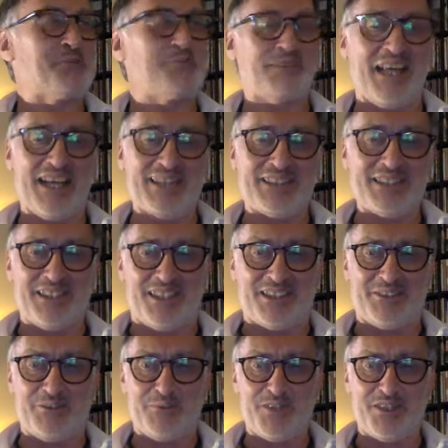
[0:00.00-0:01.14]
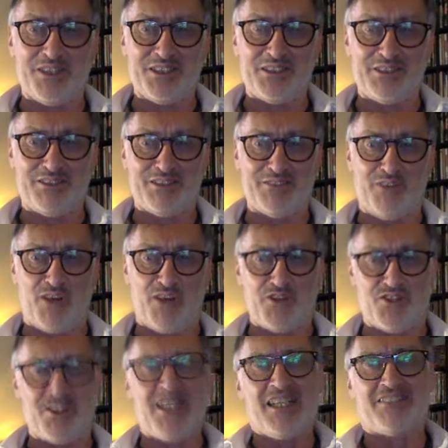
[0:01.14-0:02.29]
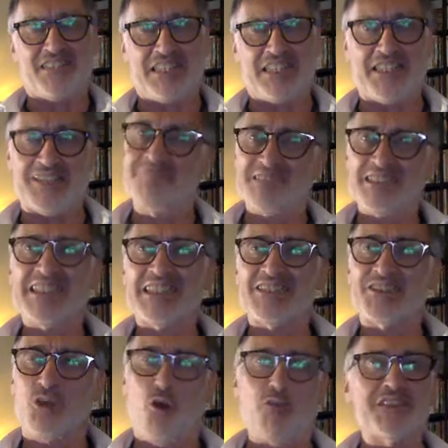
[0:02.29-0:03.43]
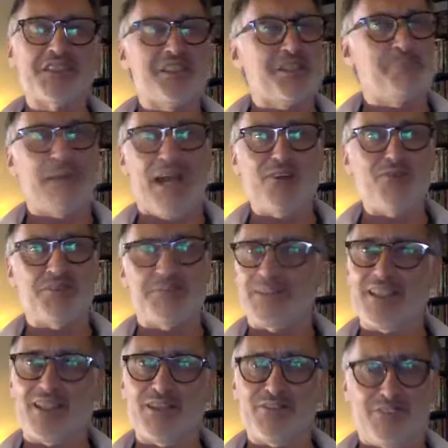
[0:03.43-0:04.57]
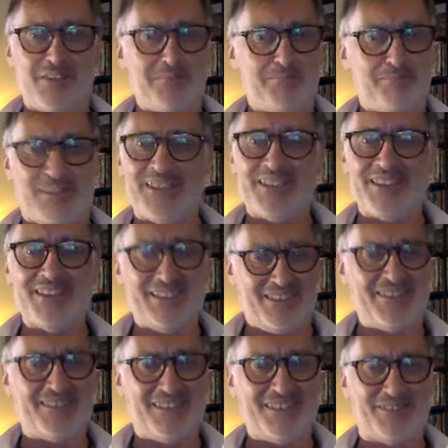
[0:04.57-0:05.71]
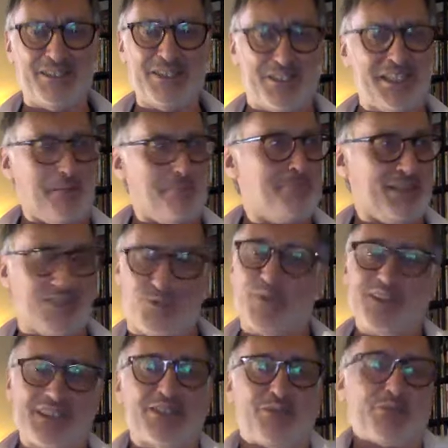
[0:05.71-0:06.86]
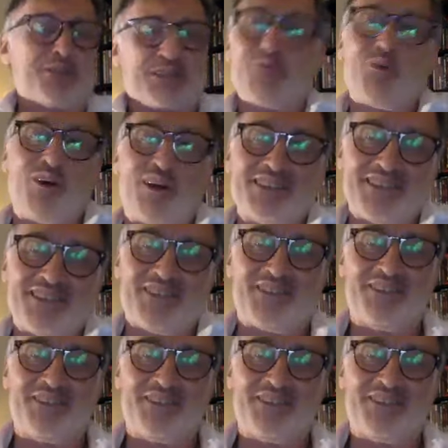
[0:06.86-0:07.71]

we planned it like almost a year in advance, thinking COVID's bound to be over by December 2021, you know.